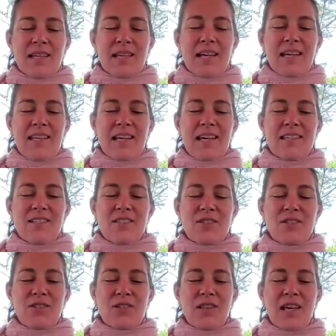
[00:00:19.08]
And as you
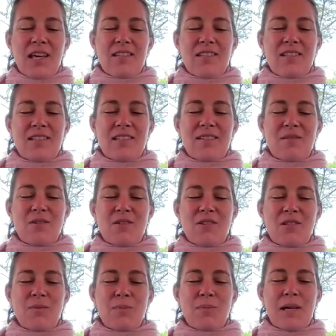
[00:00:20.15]
do this,
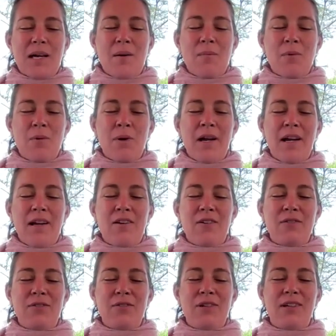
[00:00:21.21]
just become aware
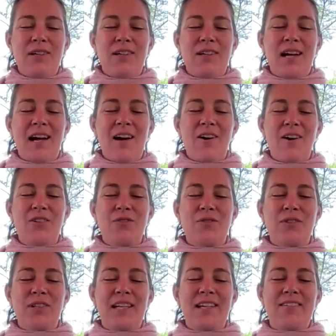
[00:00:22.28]
of how you're
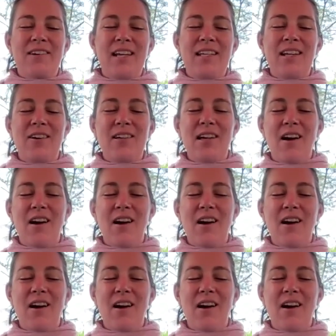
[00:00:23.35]
feeling right now.